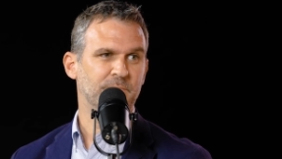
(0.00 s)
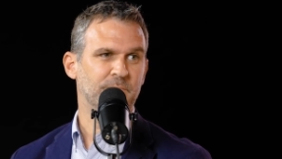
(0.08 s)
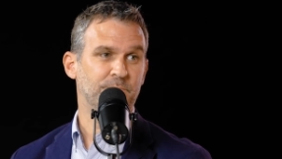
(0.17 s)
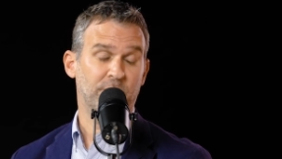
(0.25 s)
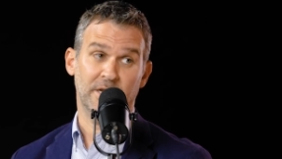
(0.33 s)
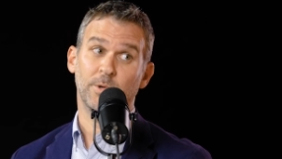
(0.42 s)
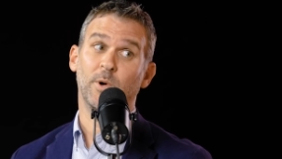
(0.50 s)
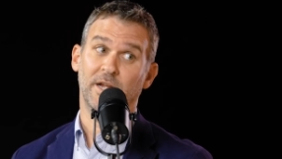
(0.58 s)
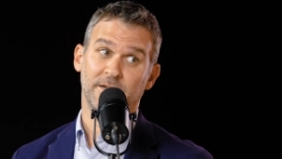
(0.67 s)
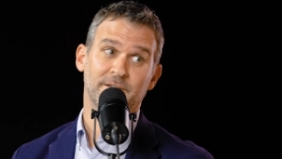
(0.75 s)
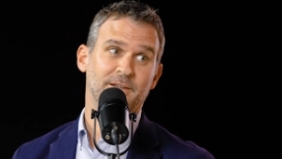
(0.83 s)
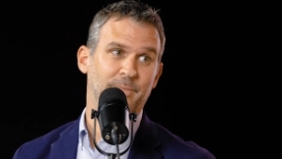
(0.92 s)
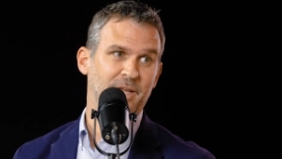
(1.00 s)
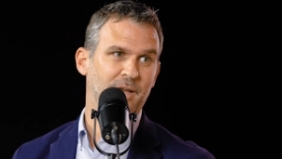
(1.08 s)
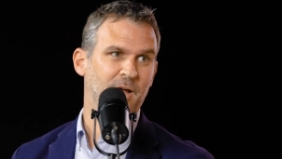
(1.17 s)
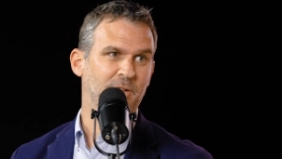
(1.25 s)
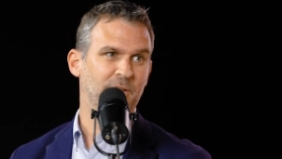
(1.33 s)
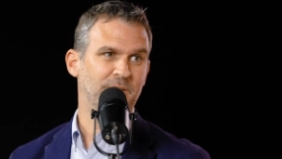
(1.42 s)
pretty quick. I mean,
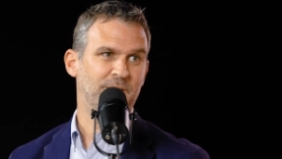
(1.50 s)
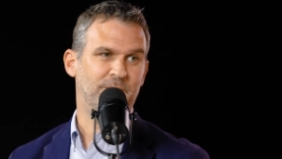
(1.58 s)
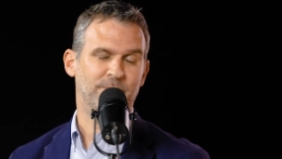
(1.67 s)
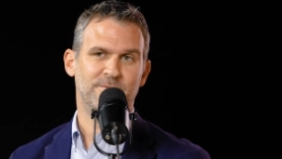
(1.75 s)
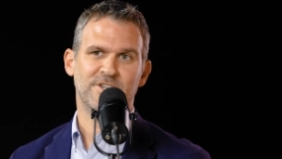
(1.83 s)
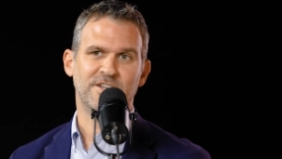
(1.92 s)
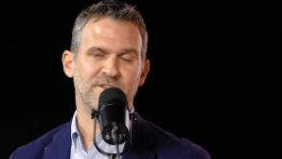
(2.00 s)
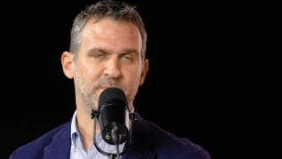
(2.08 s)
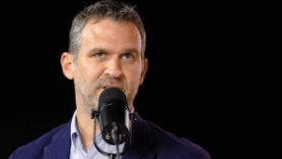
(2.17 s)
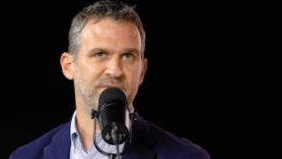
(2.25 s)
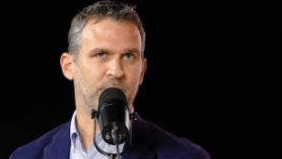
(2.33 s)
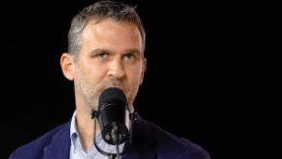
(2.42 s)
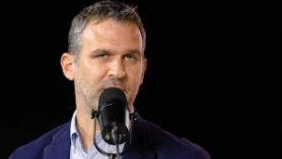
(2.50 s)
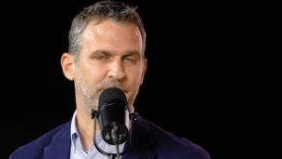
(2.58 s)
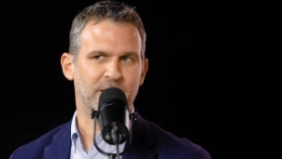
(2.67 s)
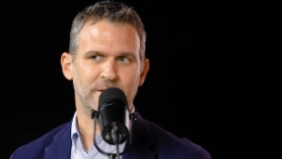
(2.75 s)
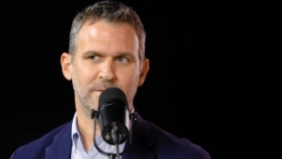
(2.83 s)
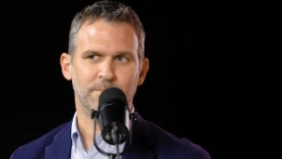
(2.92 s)
like, you know, ChatGPT 4 came
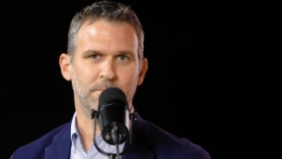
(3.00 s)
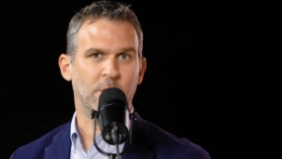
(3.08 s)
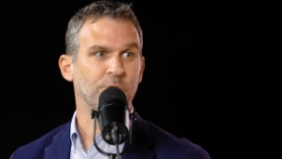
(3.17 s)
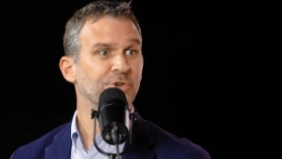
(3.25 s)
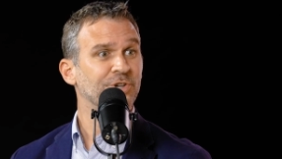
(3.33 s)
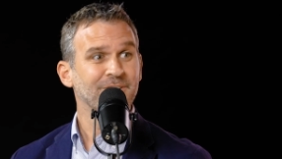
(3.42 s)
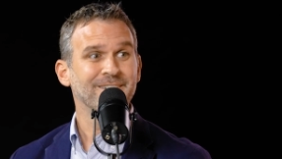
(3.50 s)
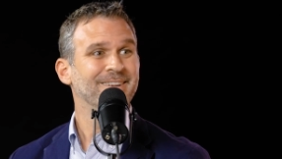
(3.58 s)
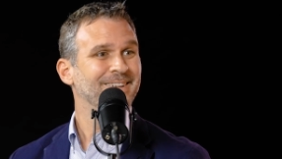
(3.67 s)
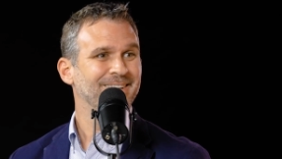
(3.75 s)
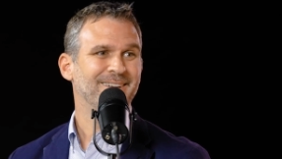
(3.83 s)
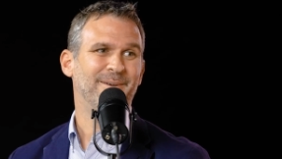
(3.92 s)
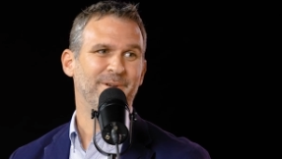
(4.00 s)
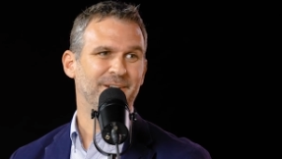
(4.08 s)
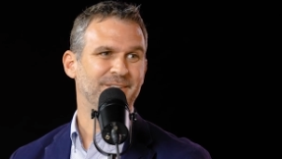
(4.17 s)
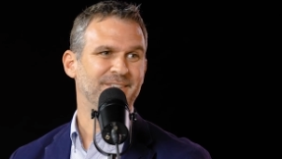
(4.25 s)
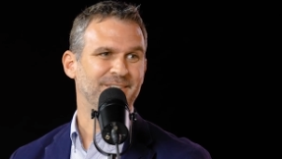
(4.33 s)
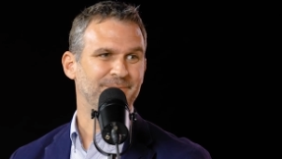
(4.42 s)
out in March. I mean,
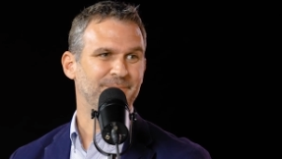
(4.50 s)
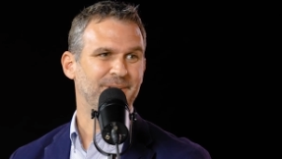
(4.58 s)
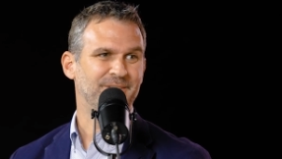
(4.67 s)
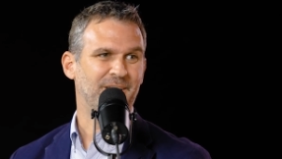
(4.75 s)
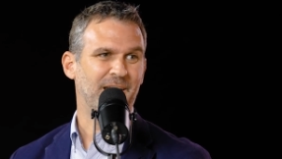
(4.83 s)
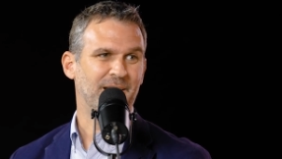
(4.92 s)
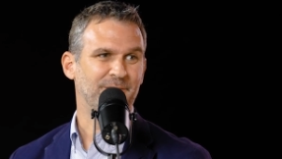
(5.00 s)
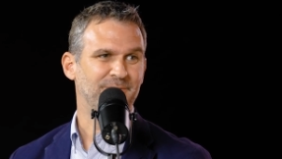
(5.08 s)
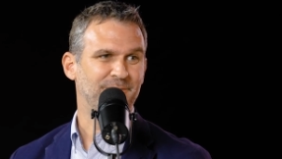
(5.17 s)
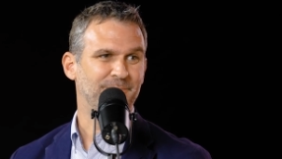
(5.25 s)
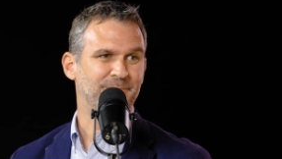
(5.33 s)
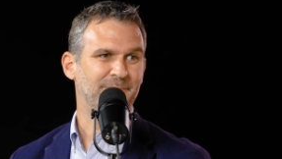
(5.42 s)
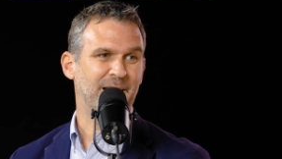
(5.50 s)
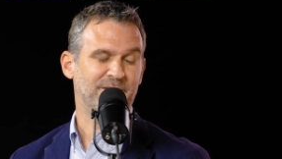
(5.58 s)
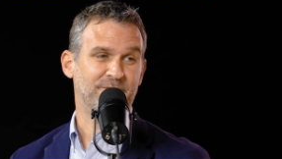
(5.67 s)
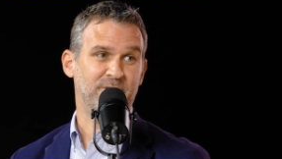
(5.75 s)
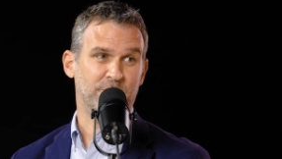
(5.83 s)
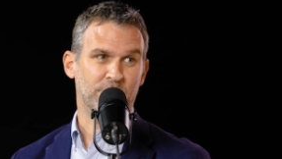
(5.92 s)
it's a heck
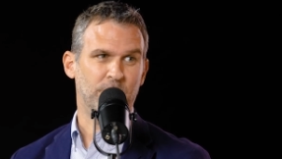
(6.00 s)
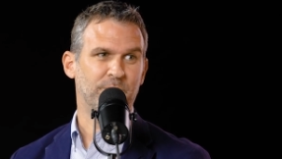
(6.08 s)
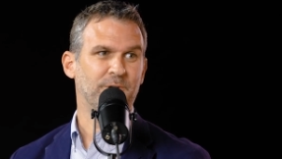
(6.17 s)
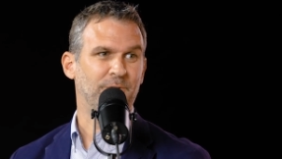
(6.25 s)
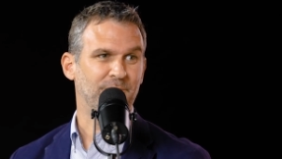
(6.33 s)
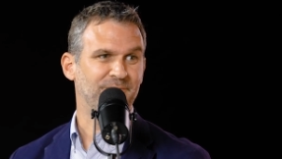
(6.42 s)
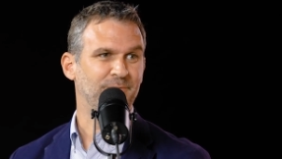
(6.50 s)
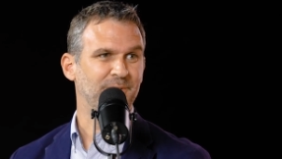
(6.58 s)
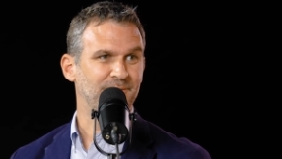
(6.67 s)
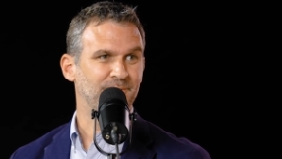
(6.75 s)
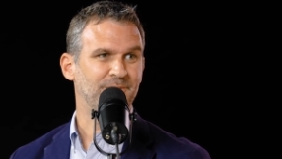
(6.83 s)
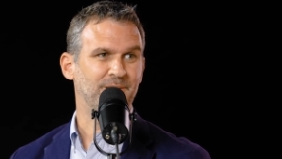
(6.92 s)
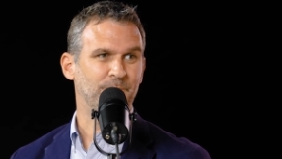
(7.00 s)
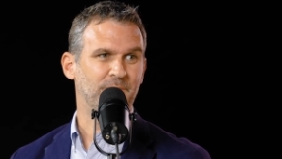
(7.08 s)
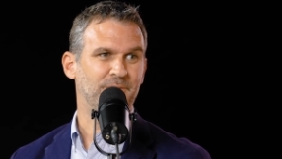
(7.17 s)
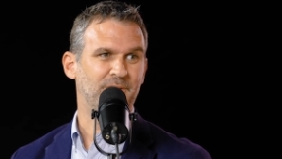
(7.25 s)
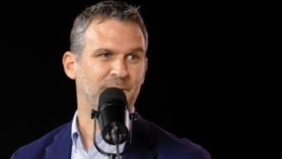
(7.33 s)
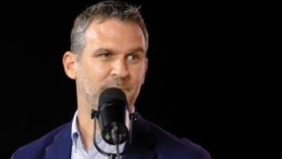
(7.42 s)
of a growth curve when you look at what
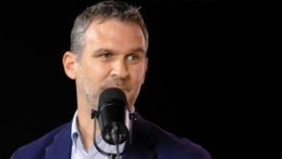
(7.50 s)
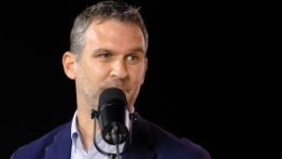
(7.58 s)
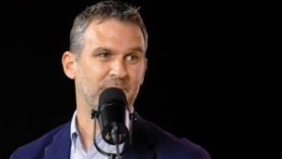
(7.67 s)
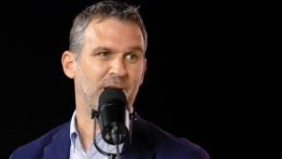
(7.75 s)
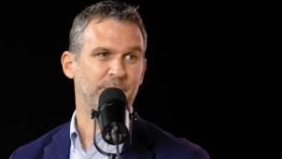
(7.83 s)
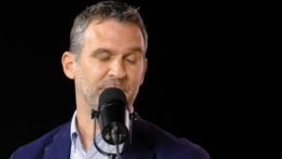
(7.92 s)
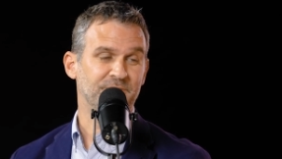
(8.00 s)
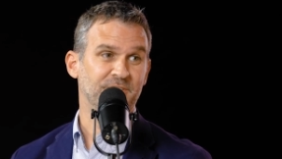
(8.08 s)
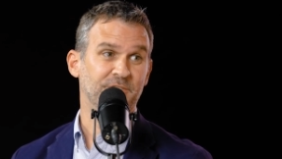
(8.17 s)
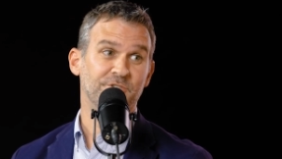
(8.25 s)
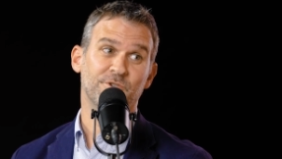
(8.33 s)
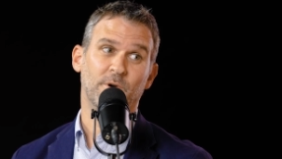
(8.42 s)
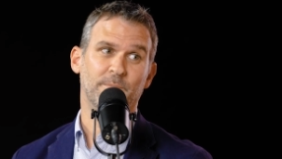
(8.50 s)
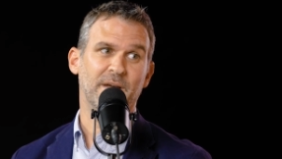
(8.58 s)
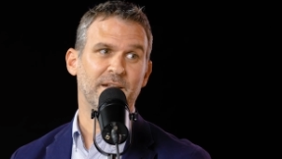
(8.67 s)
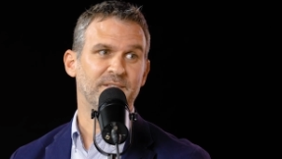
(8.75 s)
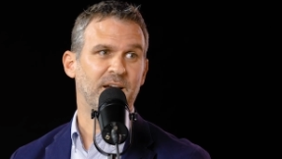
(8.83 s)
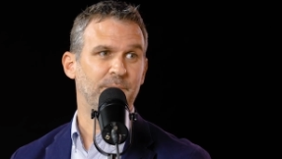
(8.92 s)
they're able to accomplish in the short amount
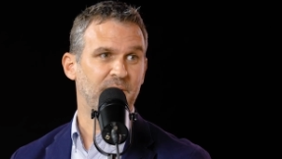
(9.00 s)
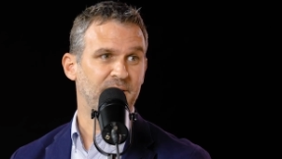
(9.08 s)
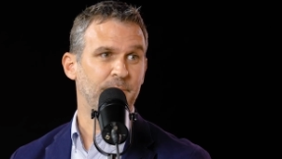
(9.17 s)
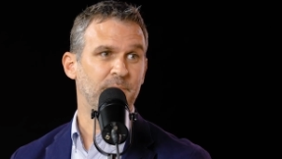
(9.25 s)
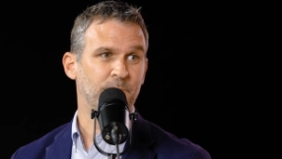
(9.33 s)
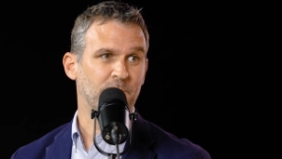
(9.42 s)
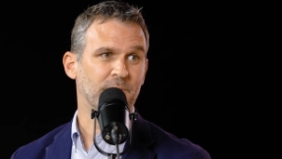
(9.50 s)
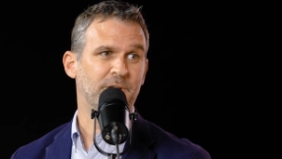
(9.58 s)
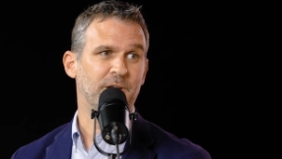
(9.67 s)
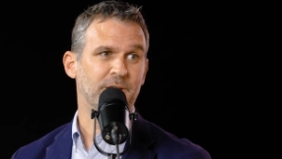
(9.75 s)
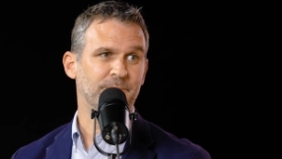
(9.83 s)
of time that they've been working on it.